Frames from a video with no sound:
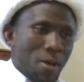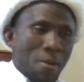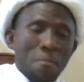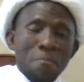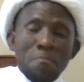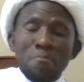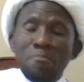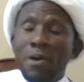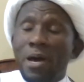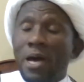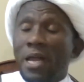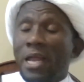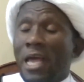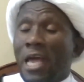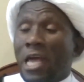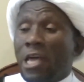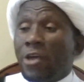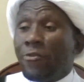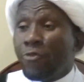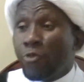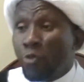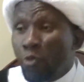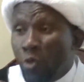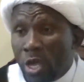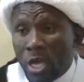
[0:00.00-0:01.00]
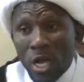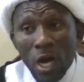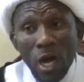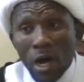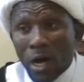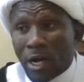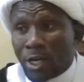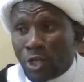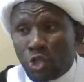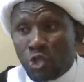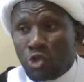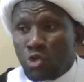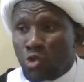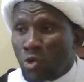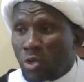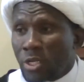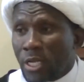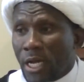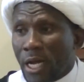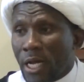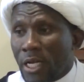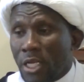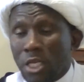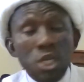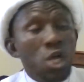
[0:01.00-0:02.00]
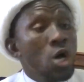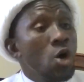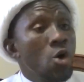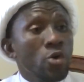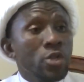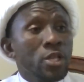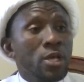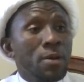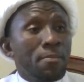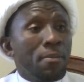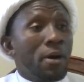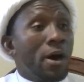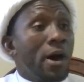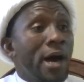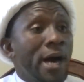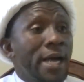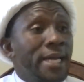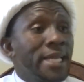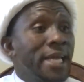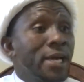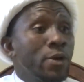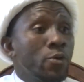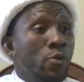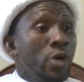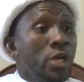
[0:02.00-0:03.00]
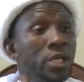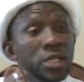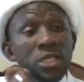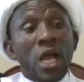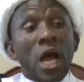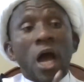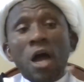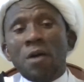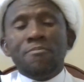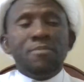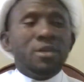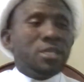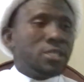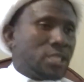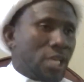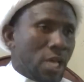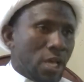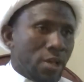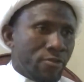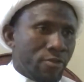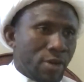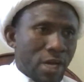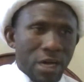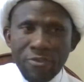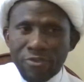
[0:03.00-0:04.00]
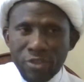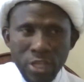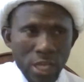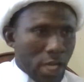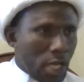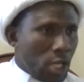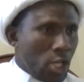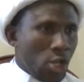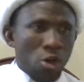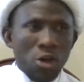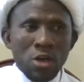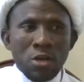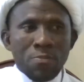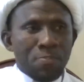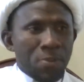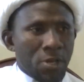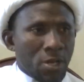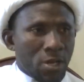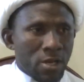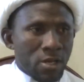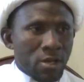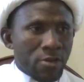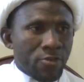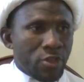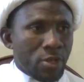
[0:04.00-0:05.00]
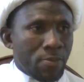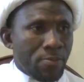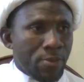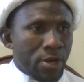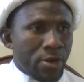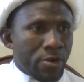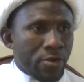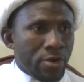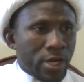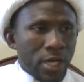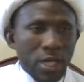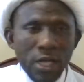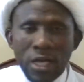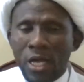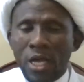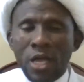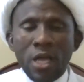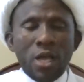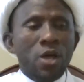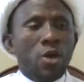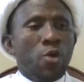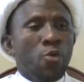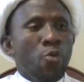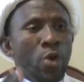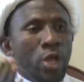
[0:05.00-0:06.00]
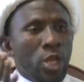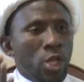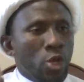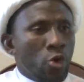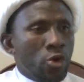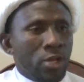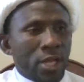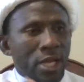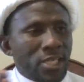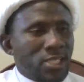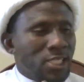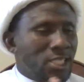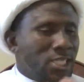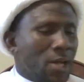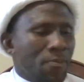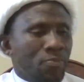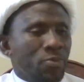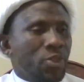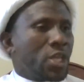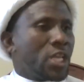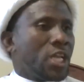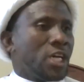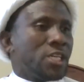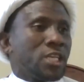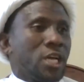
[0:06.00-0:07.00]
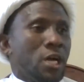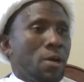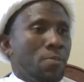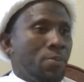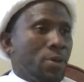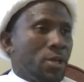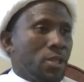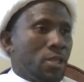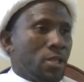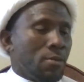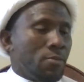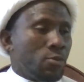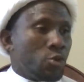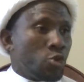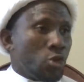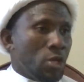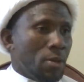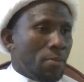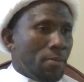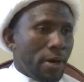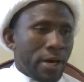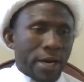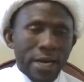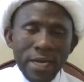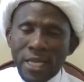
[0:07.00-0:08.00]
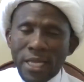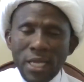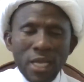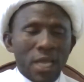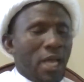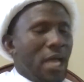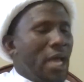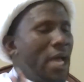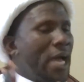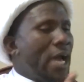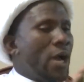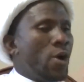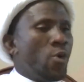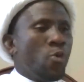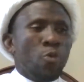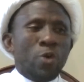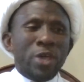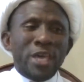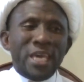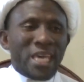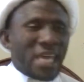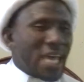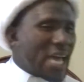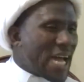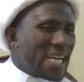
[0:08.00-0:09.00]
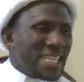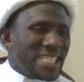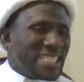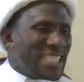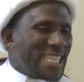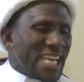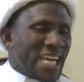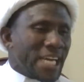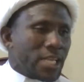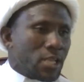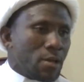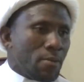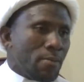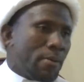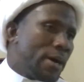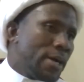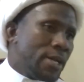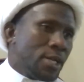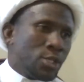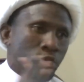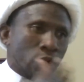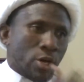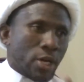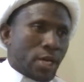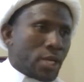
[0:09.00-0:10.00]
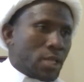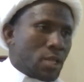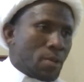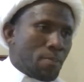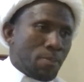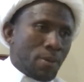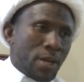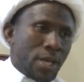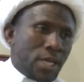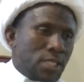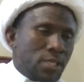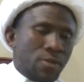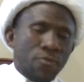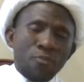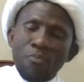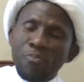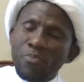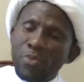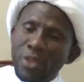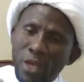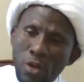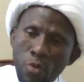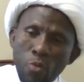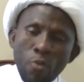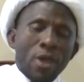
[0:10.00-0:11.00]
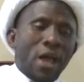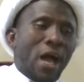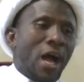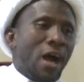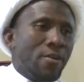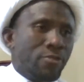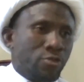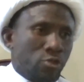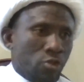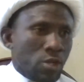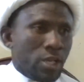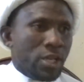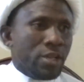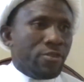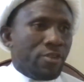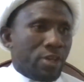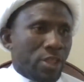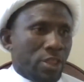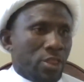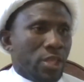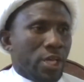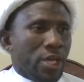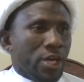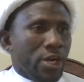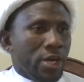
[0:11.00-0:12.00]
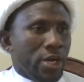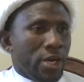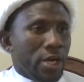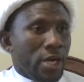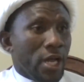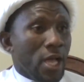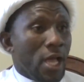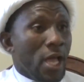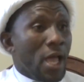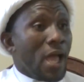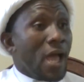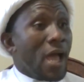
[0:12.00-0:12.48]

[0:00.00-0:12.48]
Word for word: But if we are sure that no, the body will not be saved after a long period of the burial, we know that something has happened up to the body and we can't take the body to another place, then we have to leave it there.